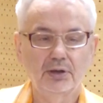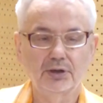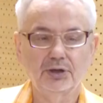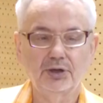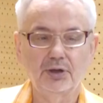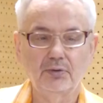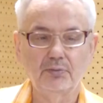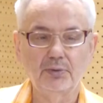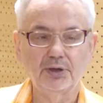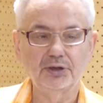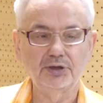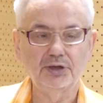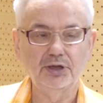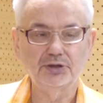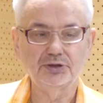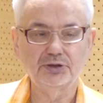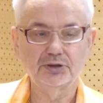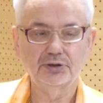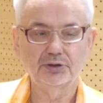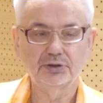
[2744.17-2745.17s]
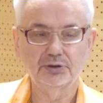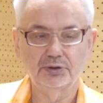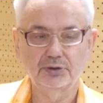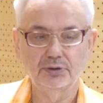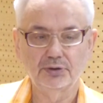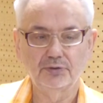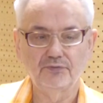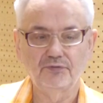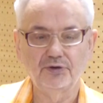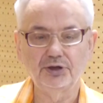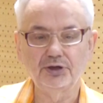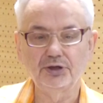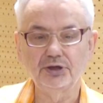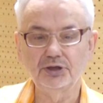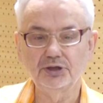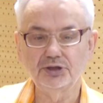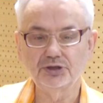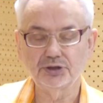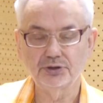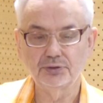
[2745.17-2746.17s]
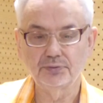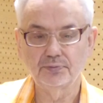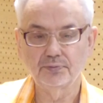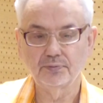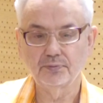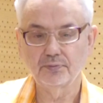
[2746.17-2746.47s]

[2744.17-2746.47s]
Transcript: geomagnetic variation.